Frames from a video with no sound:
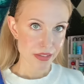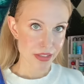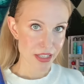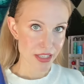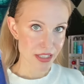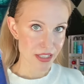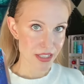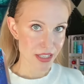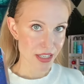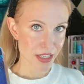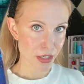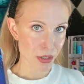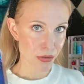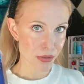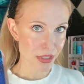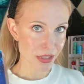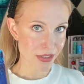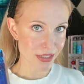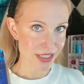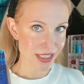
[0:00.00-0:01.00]
This is a cute
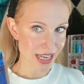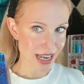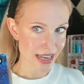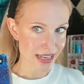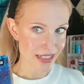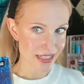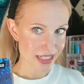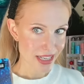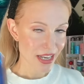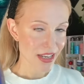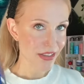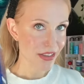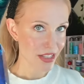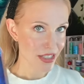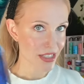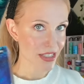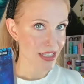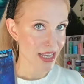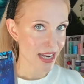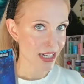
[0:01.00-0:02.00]
little set.
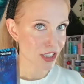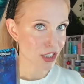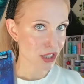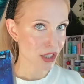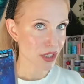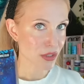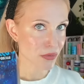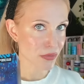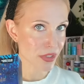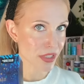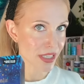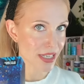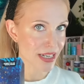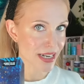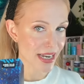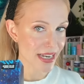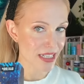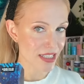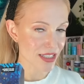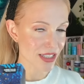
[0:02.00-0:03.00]
This is actually a really
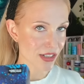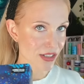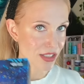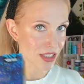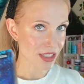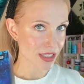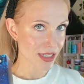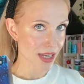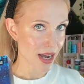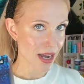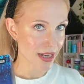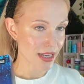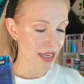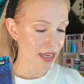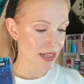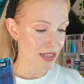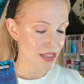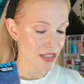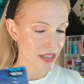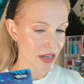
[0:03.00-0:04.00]
nice little
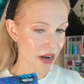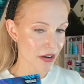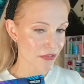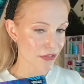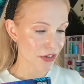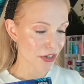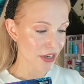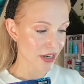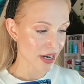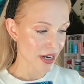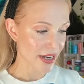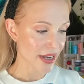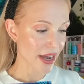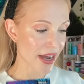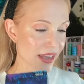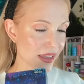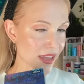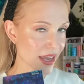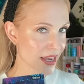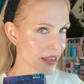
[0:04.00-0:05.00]
stocking stuffer. I,
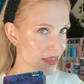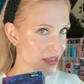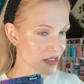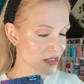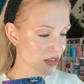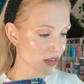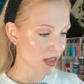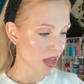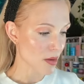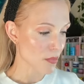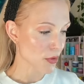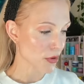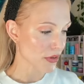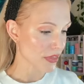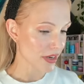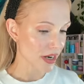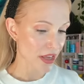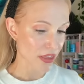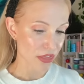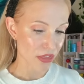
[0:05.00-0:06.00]
I, like this a lot more
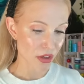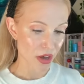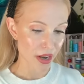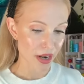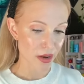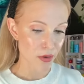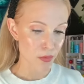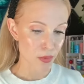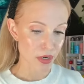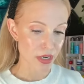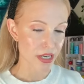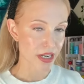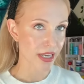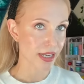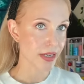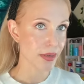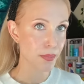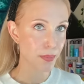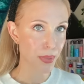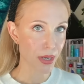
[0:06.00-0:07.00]
than I thought I would,
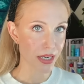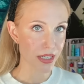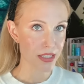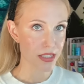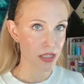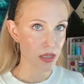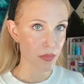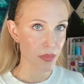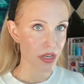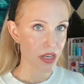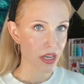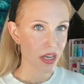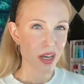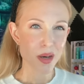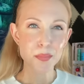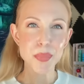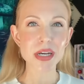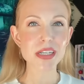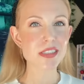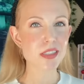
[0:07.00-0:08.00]
and Buxom.
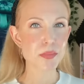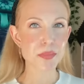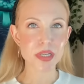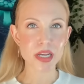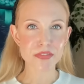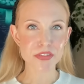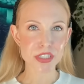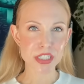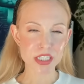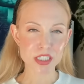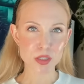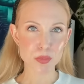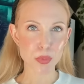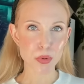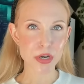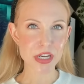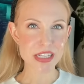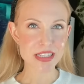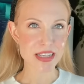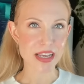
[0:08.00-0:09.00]
Buxom never
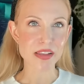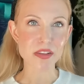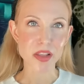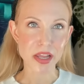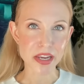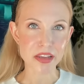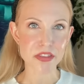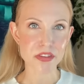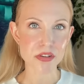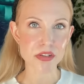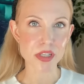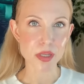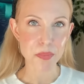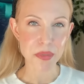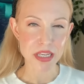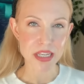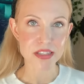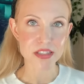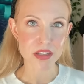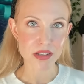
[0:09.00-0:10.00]
disappoints. I like their lip
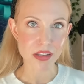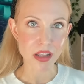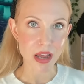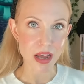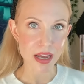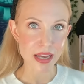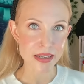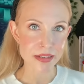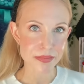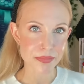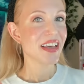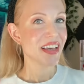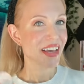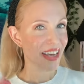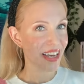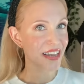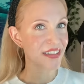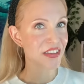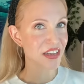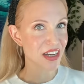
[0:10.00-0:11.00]
kits a lot.
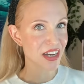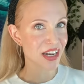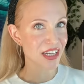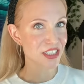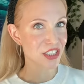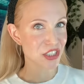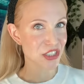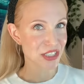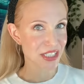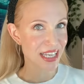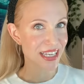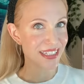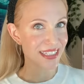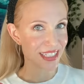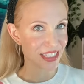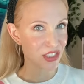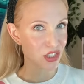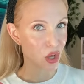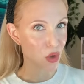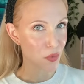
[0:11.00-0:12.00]
And the Kaja set
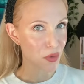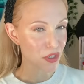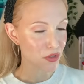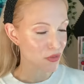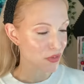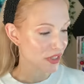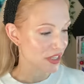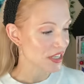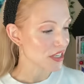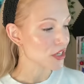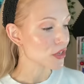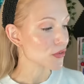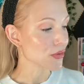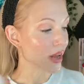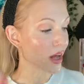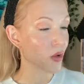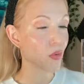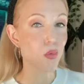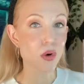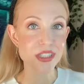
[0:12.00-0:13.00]
is always really cute.
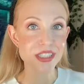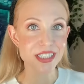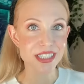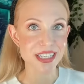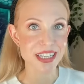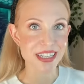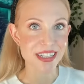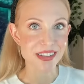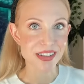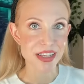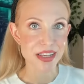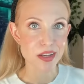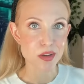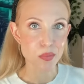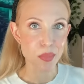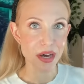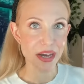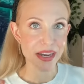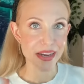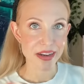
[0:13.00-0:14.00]
I'll once again link
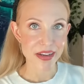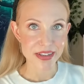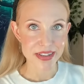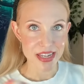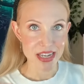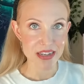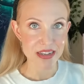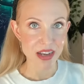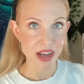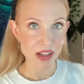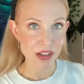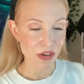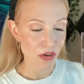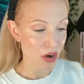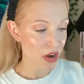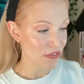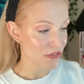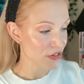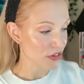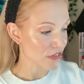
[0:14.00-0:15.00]
my $10
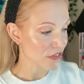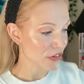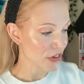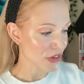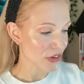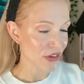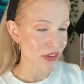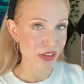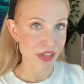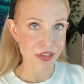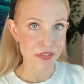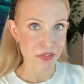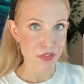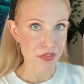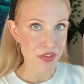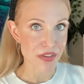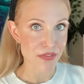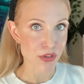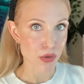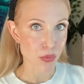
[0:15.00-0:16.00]
off referral if you've
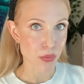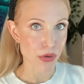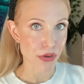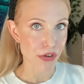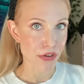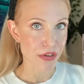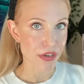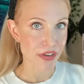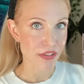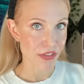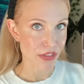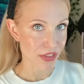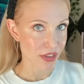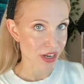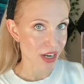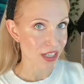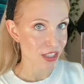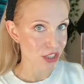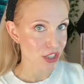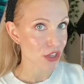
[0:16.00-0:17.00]
never ordered
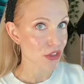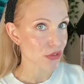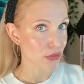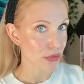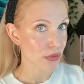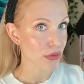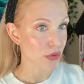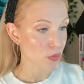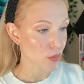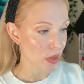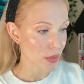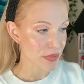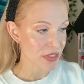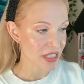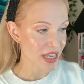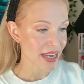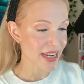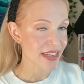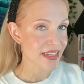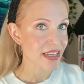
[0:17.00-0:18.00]
Kaja through their
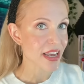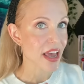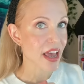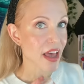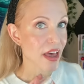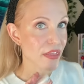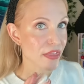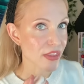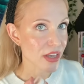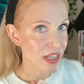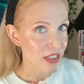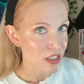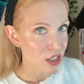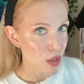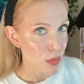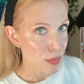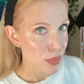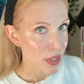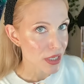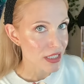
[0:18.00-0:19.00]
website. That's
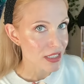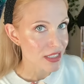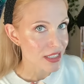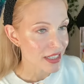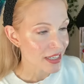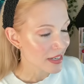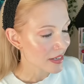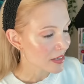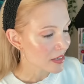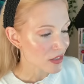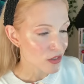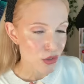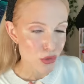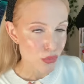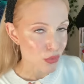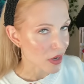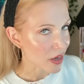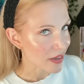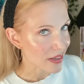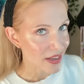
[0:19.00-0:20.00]
the place to get it. Do
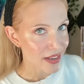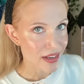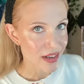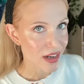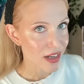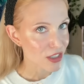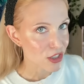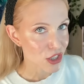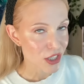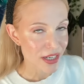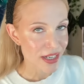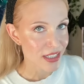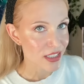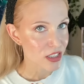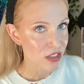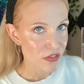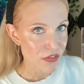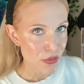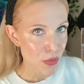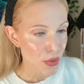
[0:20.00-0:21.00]
not get Kaja at
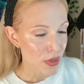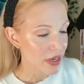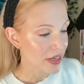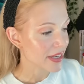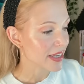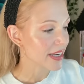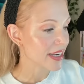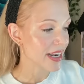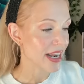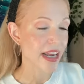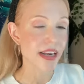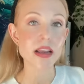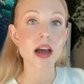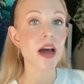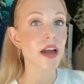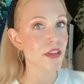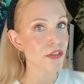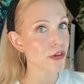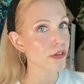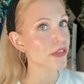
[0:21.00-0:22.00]
Sephora. Get it at
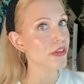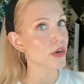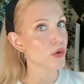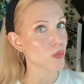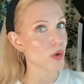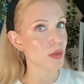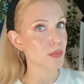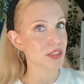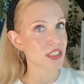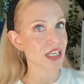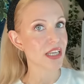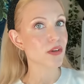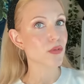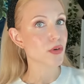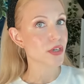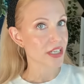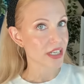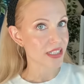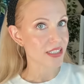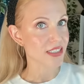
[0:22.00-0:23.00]
either their website
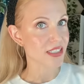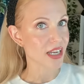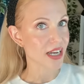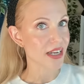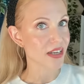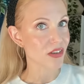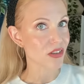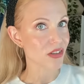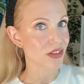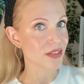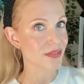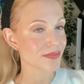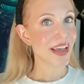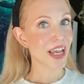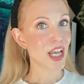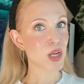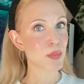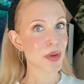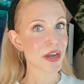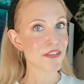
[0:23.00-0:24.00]
or YesStyle.
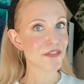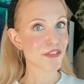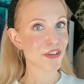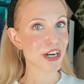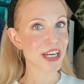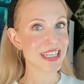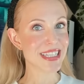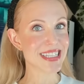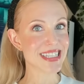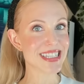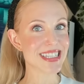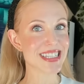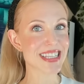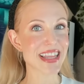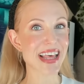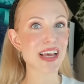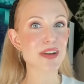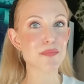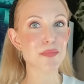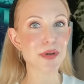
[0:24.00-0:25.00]
And my friends,
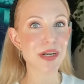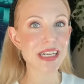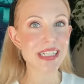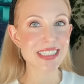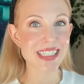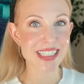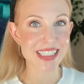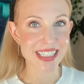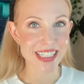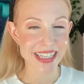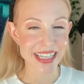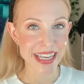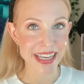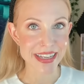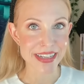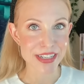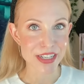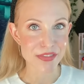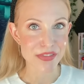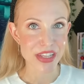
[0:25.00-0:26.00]
that brings us to the
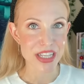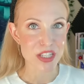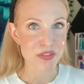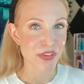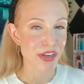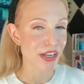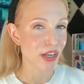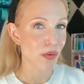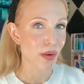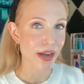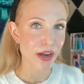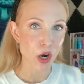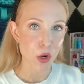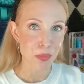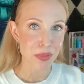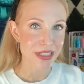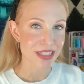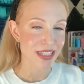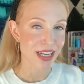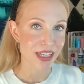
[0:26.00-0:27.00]
end of this video. I
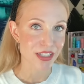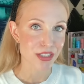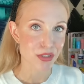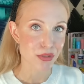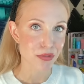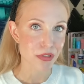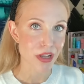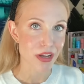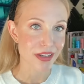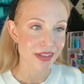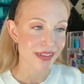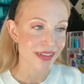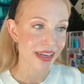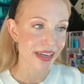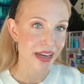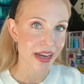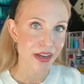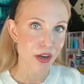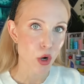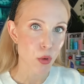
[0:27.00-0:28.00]
hope it's not too long. I,
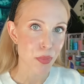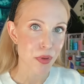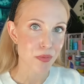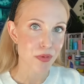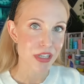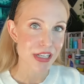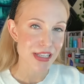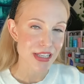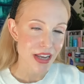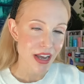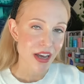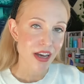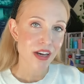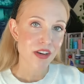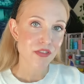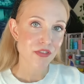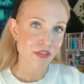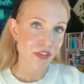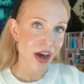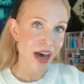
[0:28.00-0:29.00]
I hope it was
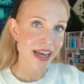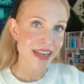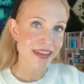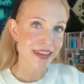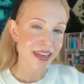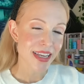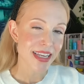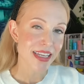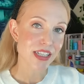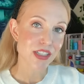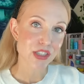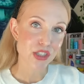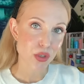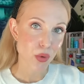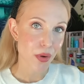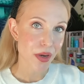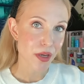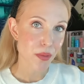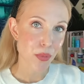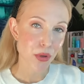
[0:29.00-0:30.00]
fun and
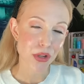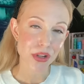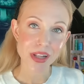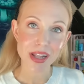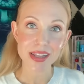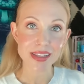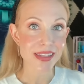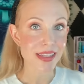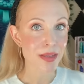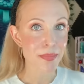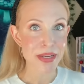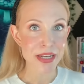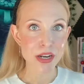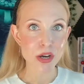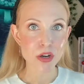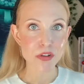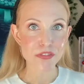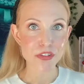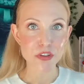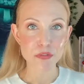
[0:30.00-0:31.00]
enjoyable. Let me
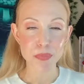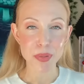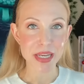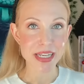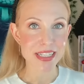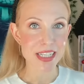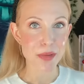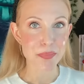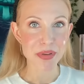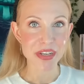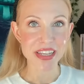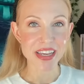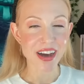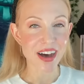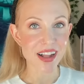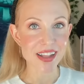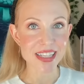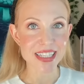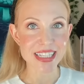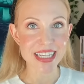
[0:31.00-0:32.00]
know if you've picked up any
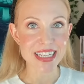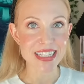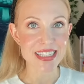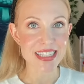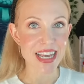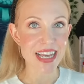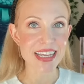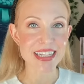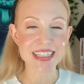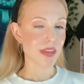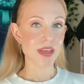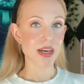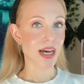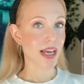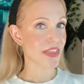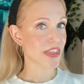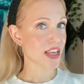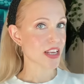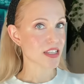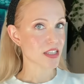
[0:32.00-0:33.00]
holiday sets.
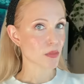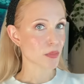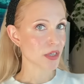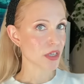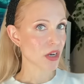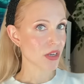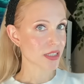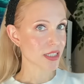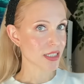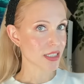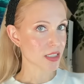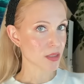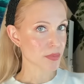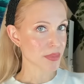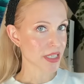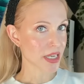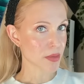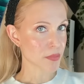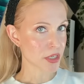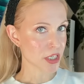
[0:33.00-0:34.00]
I think some of y'all did some
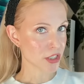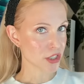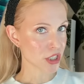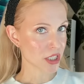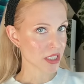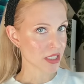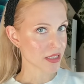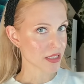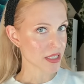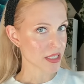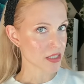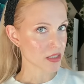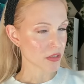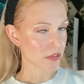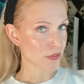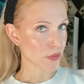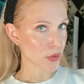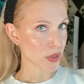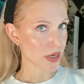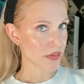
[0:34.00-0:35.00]
damage in the
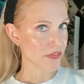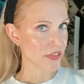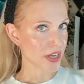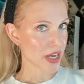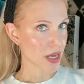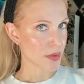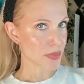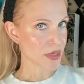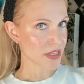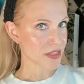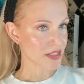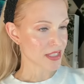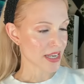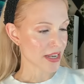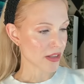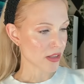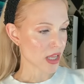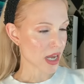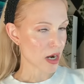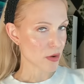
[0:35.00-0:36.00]
Sephora VIB
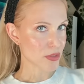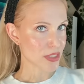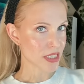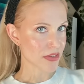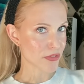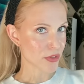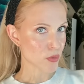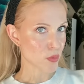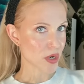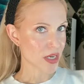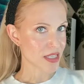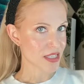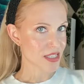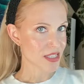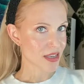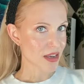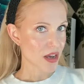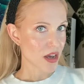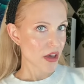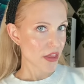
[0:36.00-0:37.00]
sale. How is
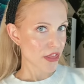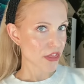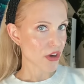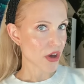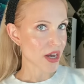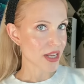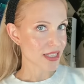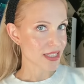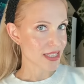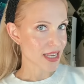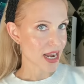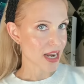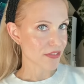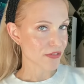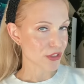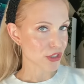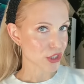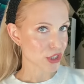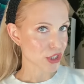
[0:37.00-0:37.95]
everyone's thoughts after